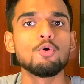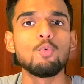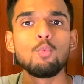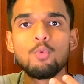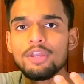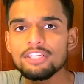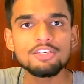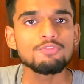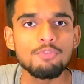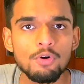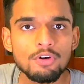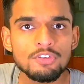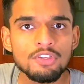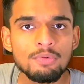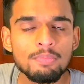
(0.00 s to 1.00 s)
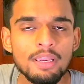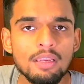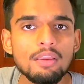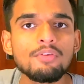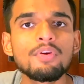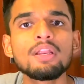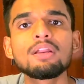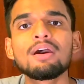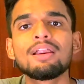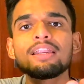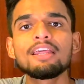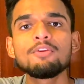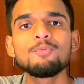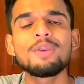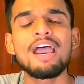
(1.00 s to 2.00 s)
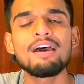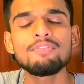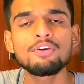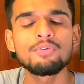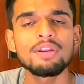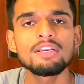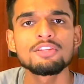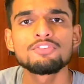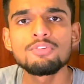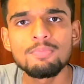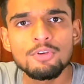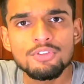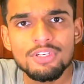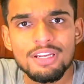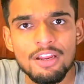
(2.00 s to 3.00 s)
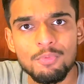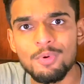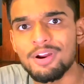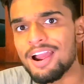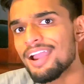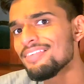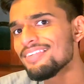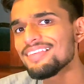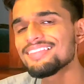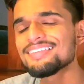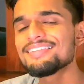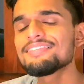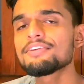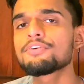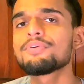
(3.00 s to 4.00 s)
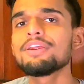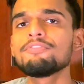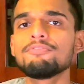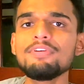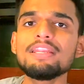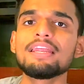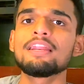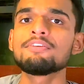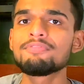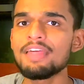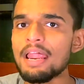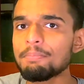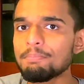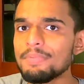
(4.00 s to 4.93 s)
we just focus on making great content and we have a great distribution network. I think this is a great feat, and if that